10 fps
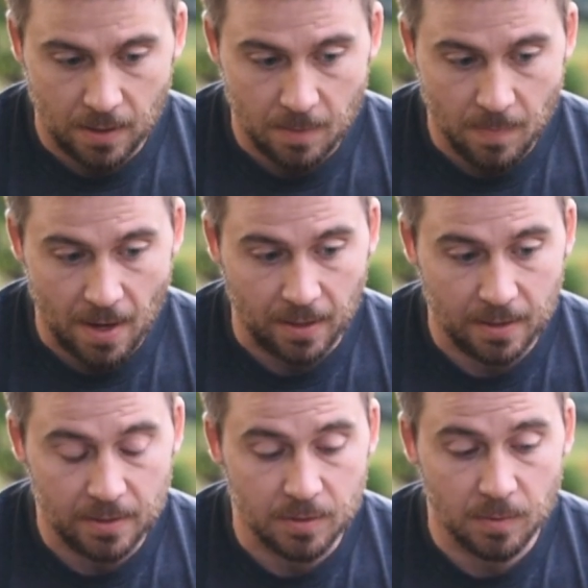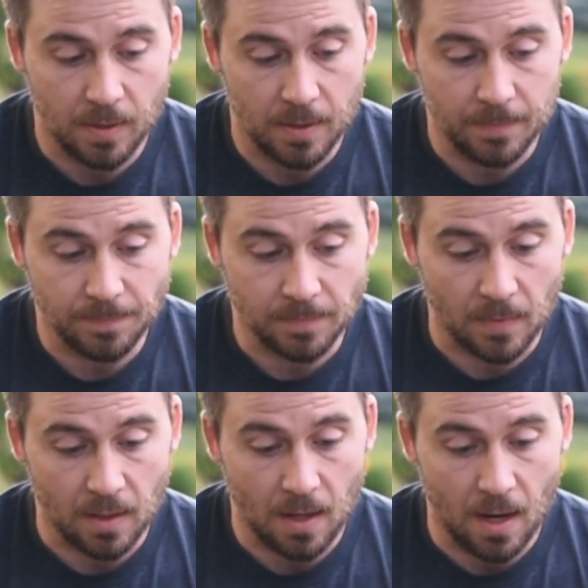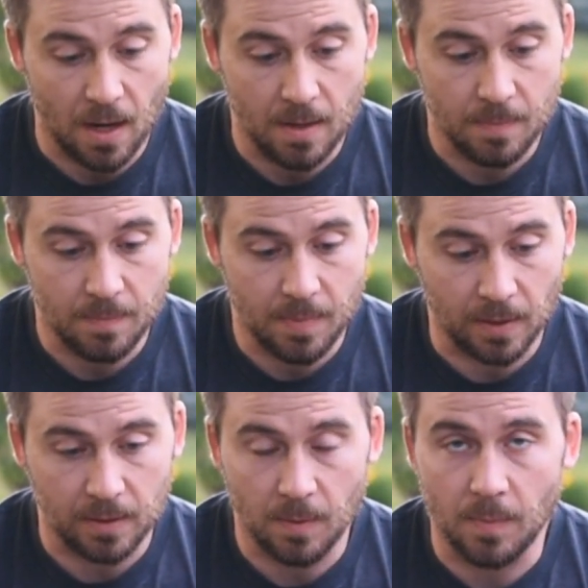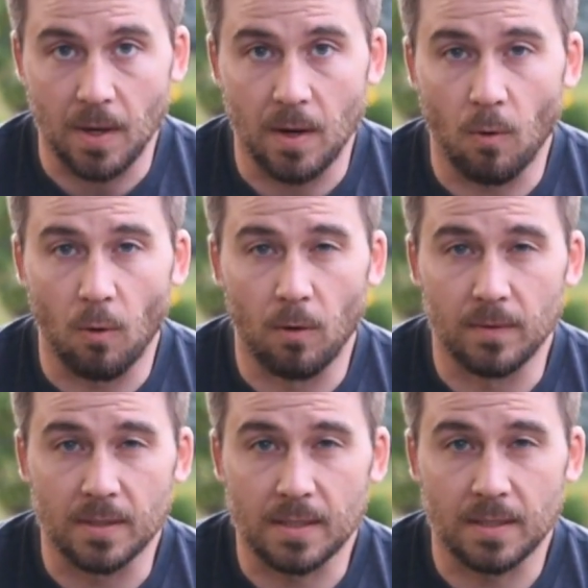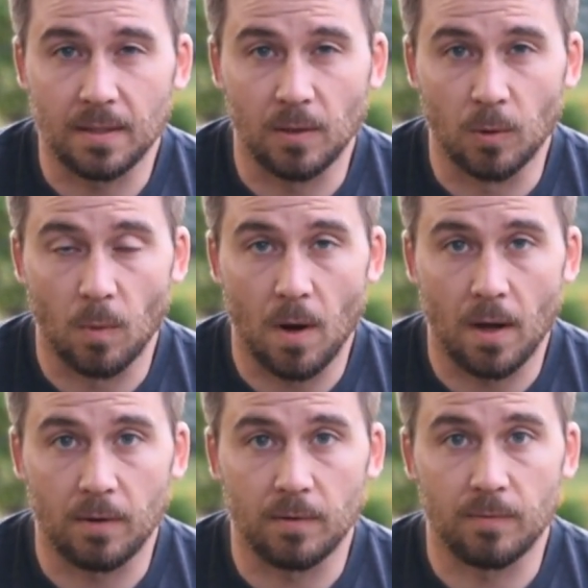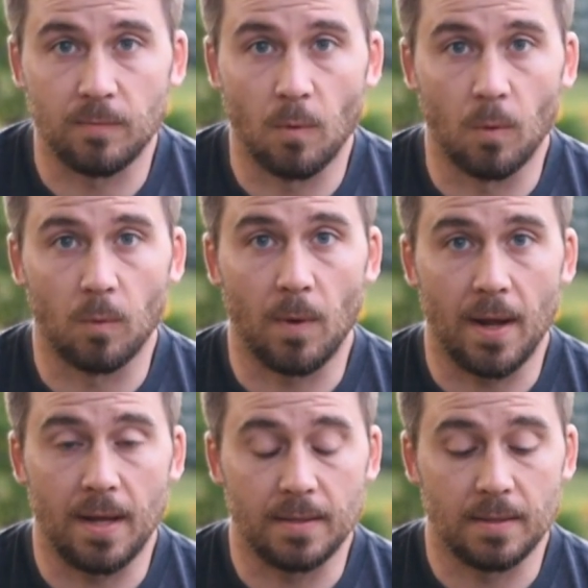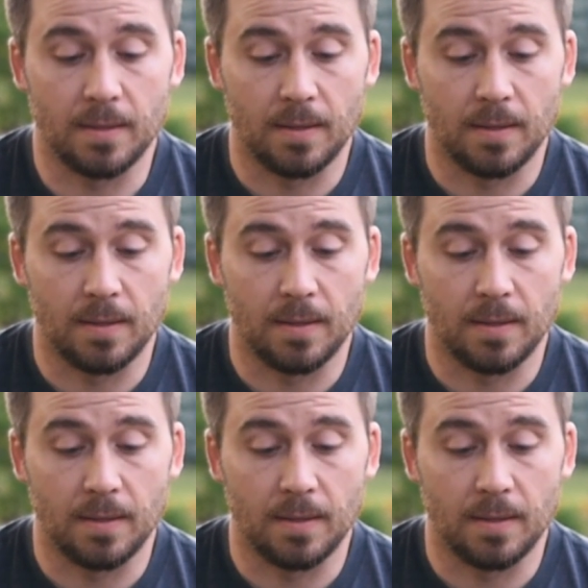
getting back into it, I picked up a Orvis Clearwater 4-weight